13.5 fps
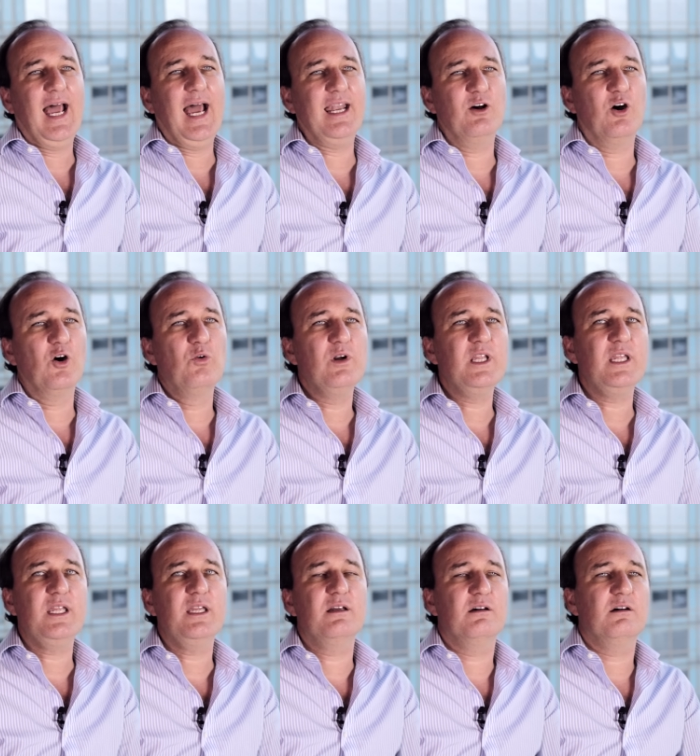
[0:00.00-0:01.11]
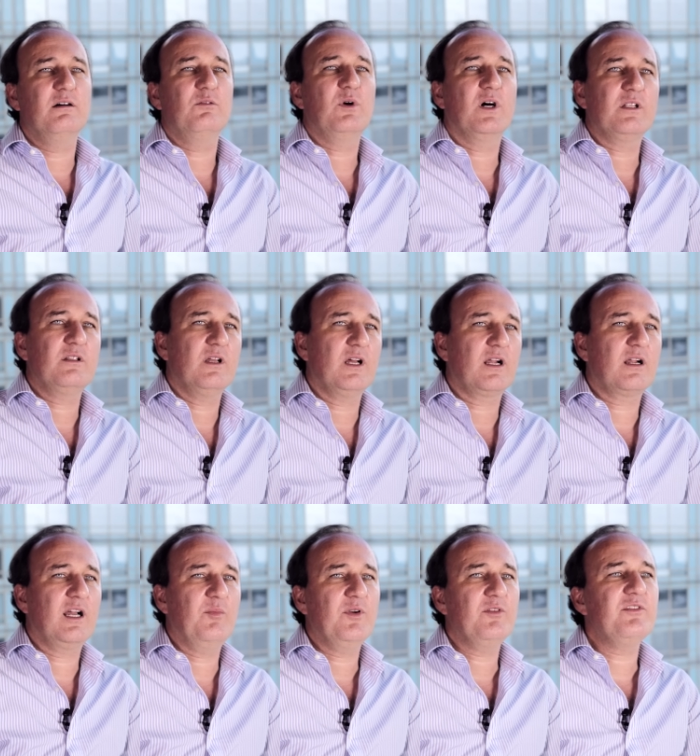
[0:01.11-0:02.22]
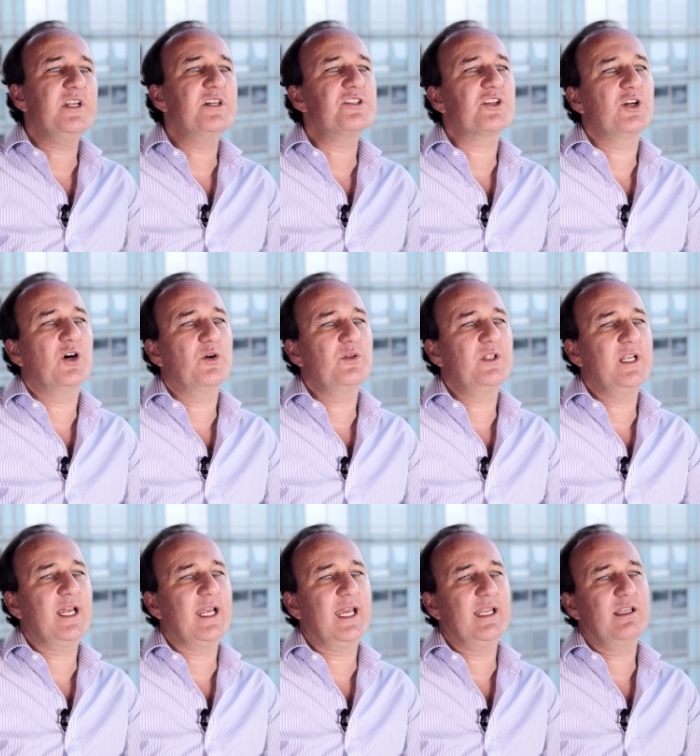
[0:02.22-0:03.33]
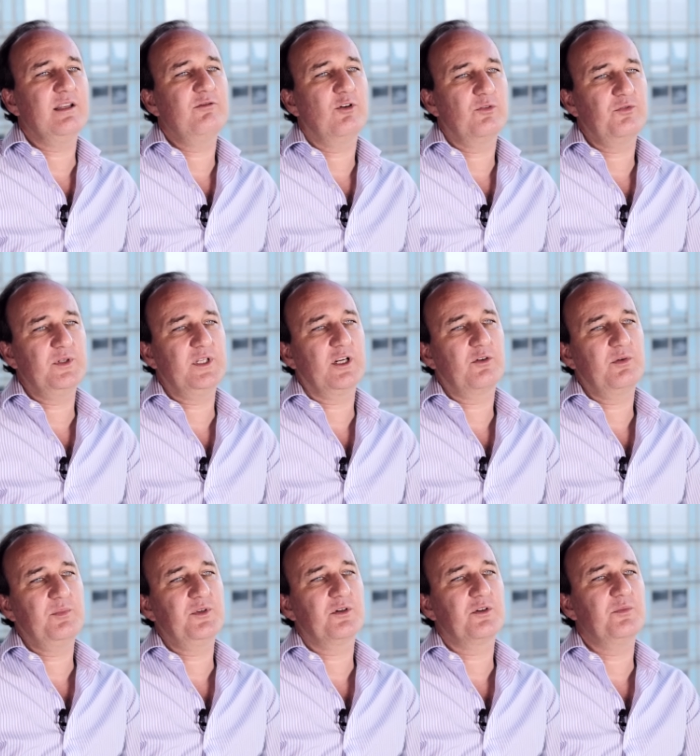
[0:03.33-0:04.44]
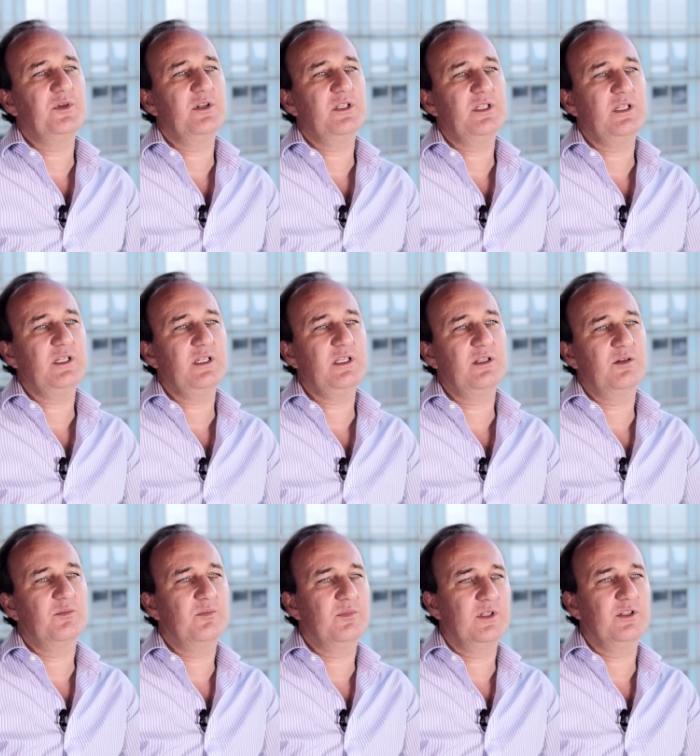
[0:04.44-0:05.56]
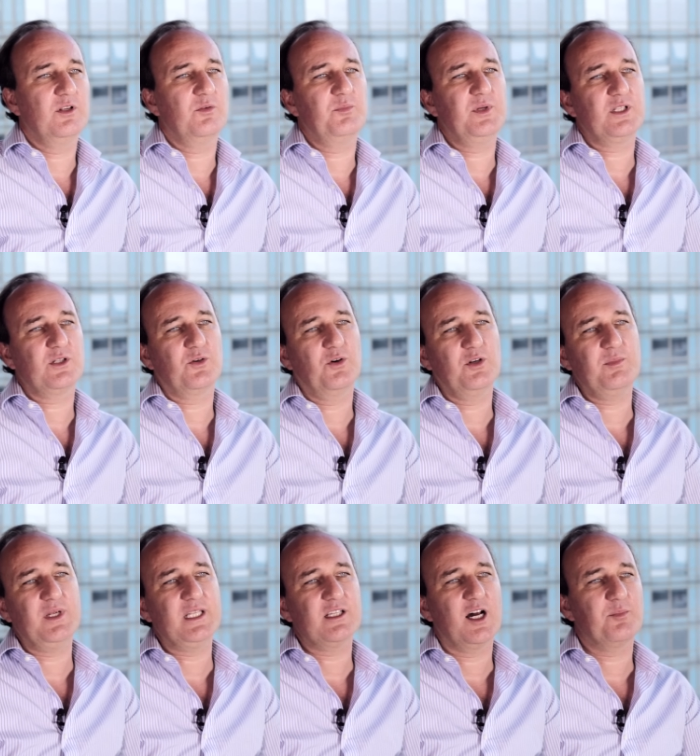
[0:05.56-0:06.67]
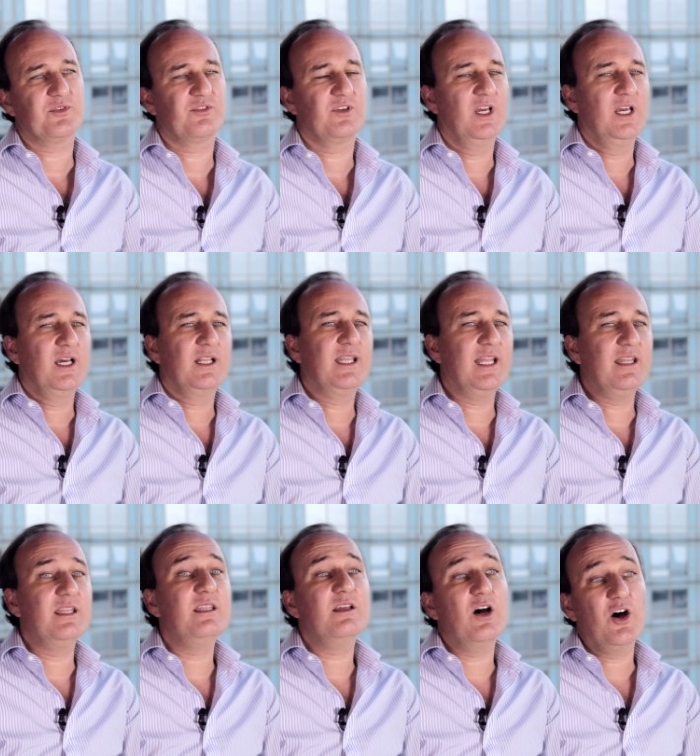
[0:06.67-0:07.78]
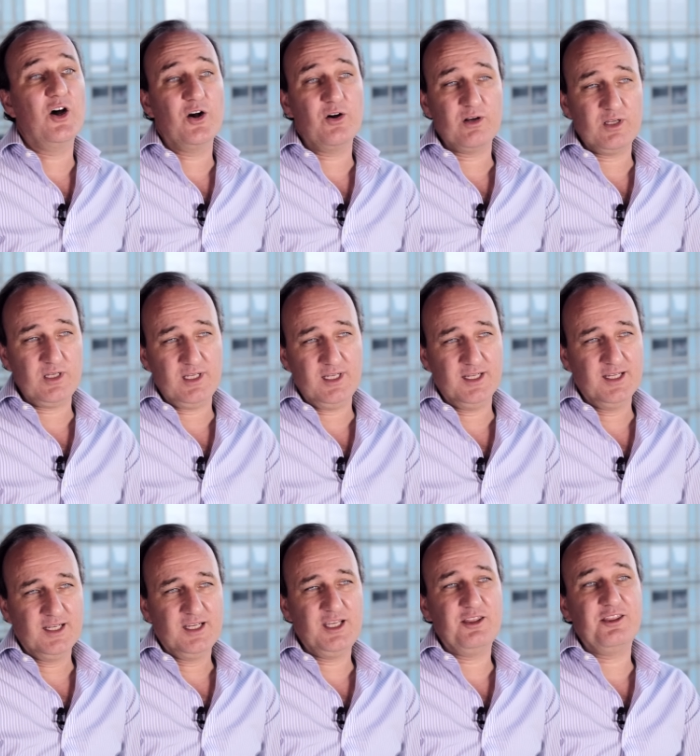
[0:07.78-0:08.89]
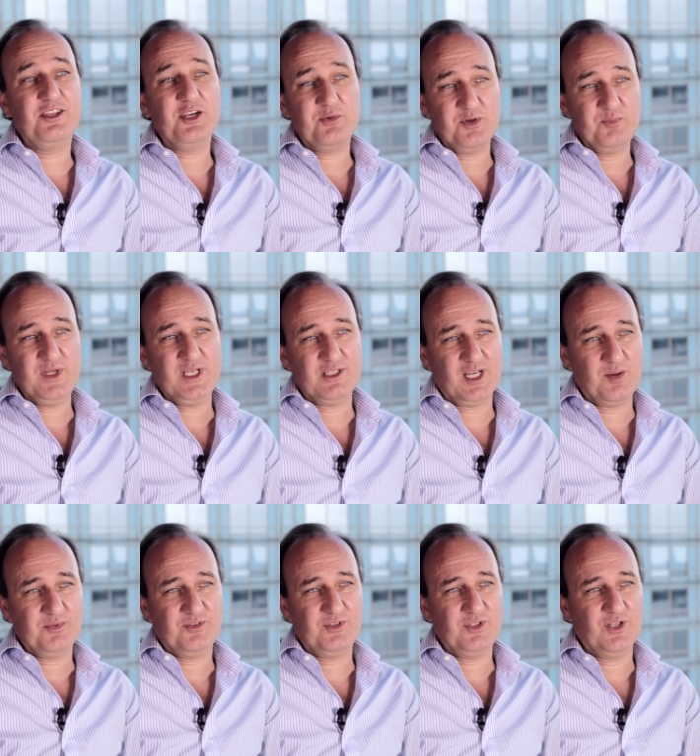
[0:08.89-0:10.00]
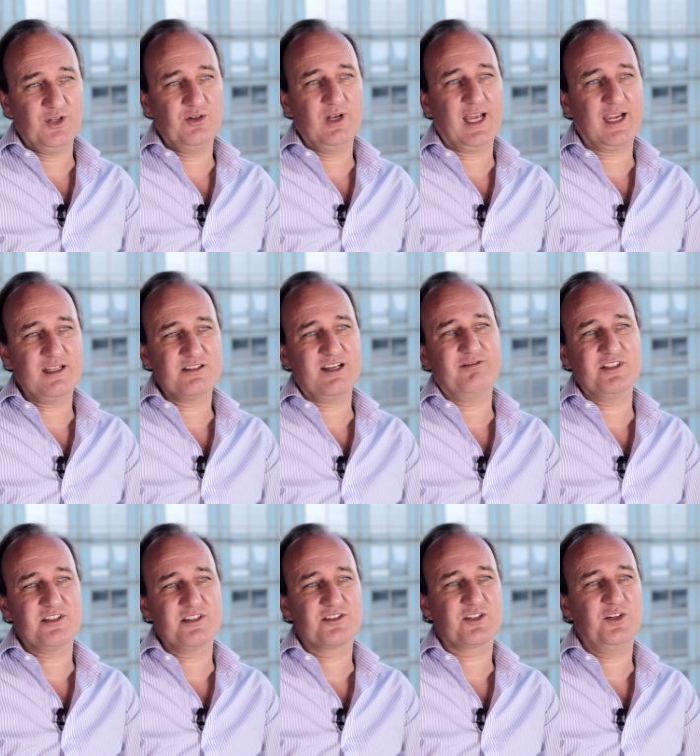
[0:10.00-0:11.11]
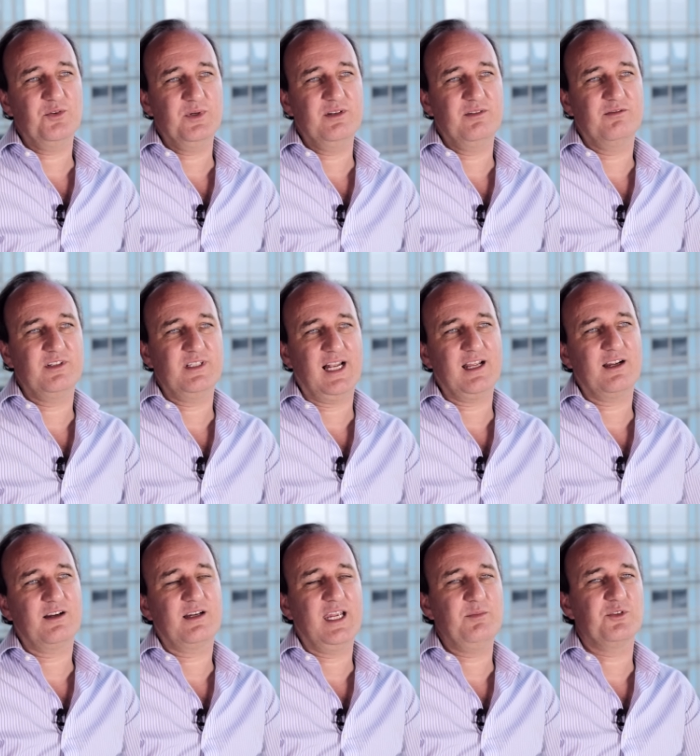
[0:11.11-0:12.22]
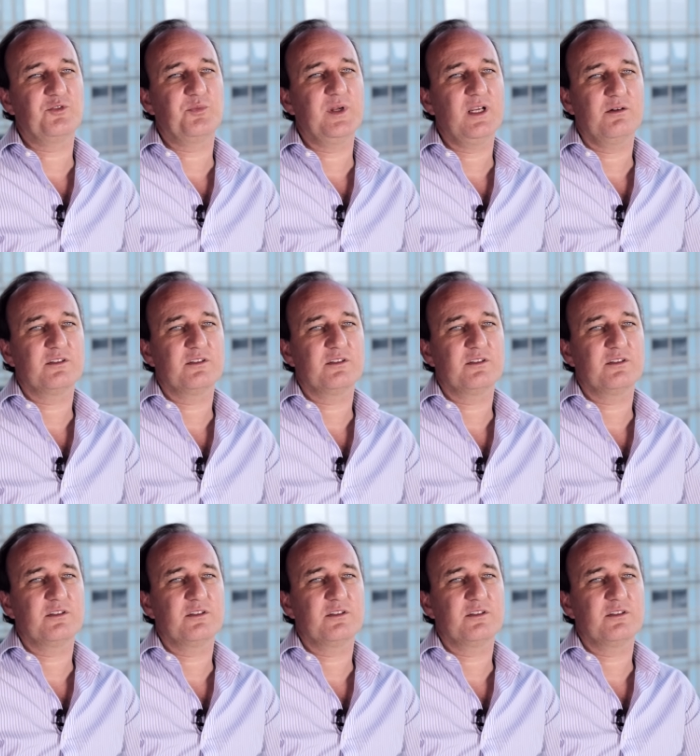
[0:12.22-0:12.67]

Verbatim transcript: And only uh, what a couple of years ago did I get involved with the crypto community, you know, Bitcoin meetups, then the early Ethereum meetups, you know, like in San Francisco when Vitalik came to speak.